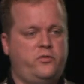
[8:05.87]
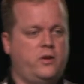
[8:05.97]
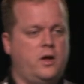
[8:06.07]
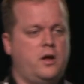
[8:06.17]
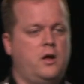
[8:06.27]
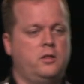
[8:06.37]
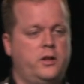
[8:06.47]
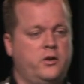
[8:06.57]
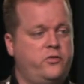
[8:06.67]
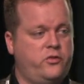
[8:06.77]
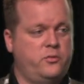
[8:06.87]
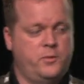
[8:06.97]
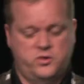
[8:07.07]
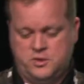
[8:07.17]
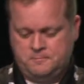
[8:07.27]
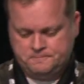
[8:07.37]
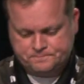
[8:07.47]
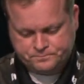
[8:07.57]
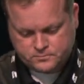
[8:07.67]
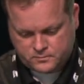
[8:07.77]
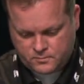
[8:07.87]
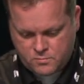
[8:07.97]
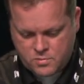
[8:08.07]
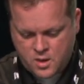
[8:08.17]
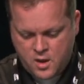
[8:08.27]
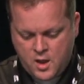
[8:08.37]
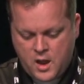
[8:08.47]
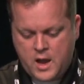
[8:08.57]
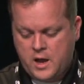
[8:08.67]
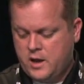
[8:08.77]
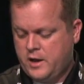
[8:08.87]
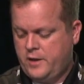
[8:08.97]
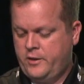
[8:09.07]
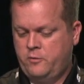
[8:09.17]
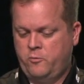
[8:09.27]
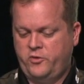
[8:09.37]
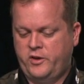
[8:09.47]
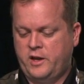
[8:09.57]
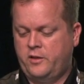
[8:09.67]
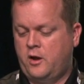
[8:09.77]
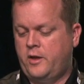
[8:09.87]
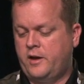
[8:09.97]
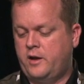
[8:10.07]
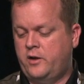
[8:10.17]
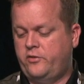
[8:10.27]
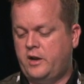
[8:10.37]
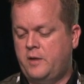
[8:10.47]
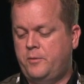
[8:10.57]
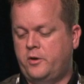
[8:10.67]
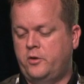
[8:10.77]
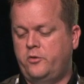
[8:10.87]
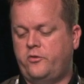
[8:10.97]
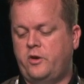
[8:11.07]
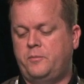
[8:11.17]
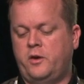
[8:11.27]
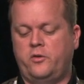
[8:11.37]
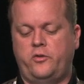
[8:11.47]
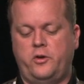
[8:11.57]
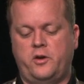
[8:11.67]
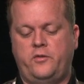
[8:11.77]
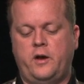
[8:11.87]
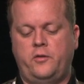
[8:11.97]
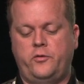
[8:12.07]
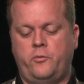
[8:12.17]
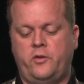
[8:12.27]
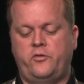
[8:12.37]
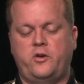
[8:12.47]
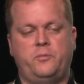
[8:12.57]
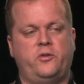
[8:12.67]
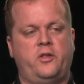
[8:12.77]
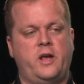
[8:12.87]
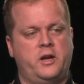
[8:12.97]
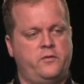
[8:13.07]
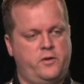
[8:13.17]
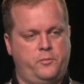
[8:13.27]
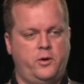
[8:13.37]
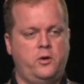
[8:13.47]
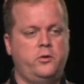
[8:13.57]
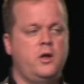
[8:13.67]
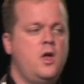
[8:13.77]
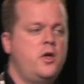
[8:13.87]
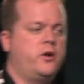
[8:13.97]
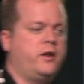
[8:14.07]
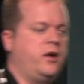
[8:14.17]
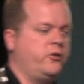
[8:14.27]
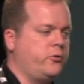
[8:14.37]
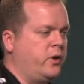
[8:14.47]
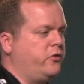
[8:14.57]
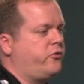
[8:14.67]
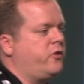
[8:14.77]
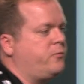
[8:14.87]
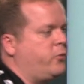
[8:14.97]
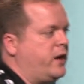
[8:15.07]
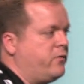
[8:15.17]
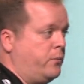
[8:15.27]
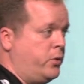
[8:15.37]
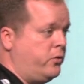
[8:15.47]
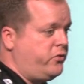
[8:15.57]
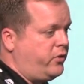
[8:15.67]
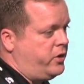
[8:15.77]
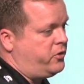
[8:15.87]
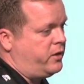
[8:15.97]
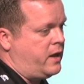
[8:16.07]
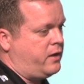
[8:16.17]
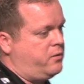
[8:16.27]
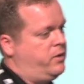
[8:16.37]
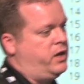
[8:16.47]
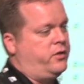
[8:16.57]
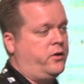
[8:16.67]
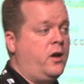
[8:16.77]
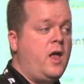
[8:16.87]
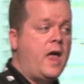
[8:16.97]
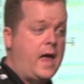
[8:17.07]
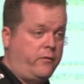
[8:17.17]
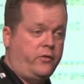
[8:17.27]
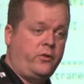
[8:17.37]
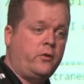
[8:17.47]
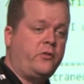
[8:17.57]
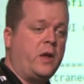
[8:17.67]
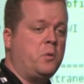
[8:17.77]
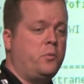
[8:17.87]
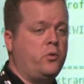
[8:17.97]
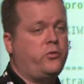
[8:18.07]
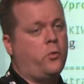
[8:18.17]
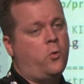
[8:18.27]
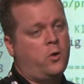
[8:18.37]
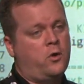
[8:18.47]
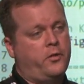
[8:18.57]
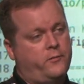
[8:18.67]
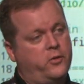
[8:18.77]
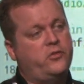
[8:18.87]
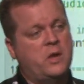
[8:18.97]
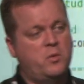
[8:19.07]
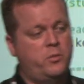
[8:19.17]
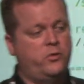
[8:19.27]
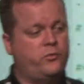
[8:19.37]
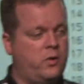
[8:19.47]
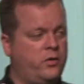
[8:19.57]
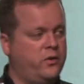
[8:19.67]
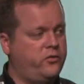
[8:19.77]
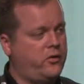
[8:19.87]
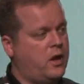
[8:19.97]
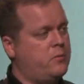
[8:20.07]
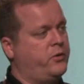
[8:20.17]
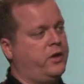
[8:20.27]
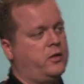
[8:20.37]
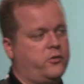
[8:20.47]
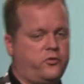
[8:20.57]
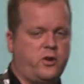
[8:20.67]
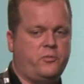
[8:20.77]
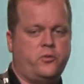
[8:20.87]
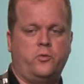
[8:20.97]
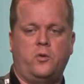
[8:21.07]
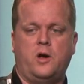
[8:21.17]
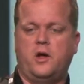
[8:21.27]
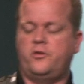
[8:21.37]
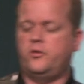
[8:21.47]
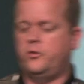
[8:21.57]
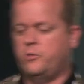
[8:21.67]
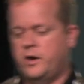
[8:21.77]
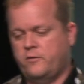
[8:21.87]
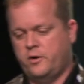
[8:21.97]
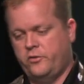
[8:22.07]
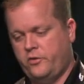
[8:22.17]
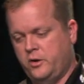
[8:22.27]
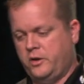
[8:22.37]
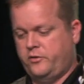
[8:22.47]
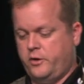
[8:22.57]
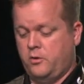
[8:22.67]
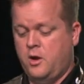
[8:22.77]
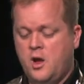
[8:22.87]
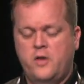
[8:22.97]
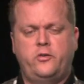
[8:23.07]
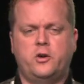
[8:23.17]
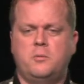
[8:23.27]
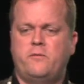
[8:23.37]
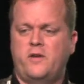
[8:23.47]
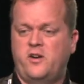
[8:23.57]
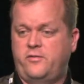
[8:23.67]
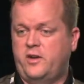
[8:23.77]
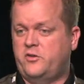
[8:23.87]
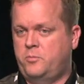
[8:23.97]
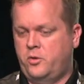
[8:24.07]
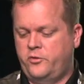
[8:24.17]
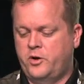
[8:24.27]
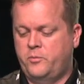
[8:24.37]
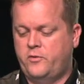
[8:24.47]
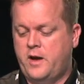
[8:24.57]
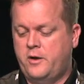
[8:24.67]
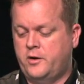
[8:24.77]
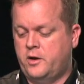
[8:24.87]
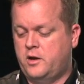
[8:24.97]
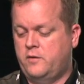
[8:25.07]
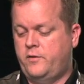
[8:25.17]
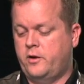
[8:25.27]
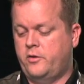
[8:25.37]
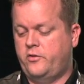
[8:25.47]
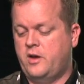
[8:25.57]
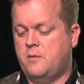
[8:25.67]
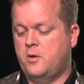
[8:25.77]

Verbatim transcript: uh, Linux distribution. Uh, and then once you get all that kind of set up, you can do scripting. So you can tell it to run scripts at the end of your build. You can tell it to run a script whenever it boots, and you can that can be either every single time it boots or the first time it boots, run this uh, particular script to uh, to do whatever it is that you need to do. So you can be very flexible in terms of how you're going to configure this up.